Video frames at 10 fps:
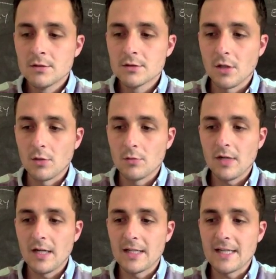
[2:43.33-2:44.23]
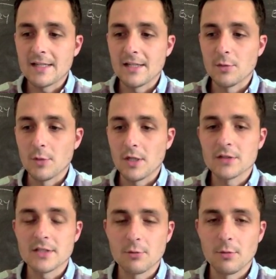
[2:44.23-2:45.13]
So at the end of the week, I'll
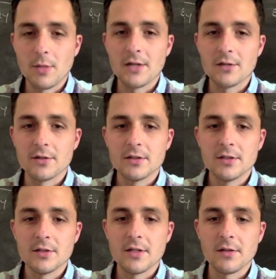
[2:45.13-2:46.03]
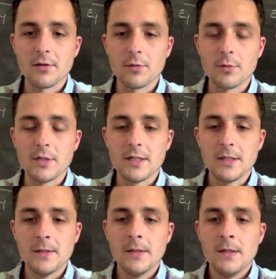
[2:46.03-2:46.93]
send a reminder near the end of the week
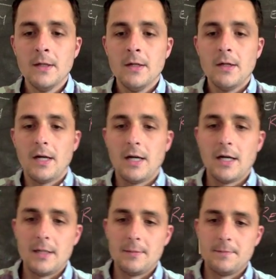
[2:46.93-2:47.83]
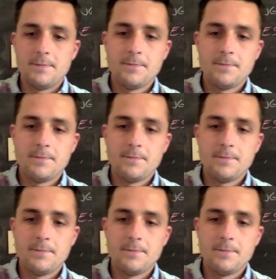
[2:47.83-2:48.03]
for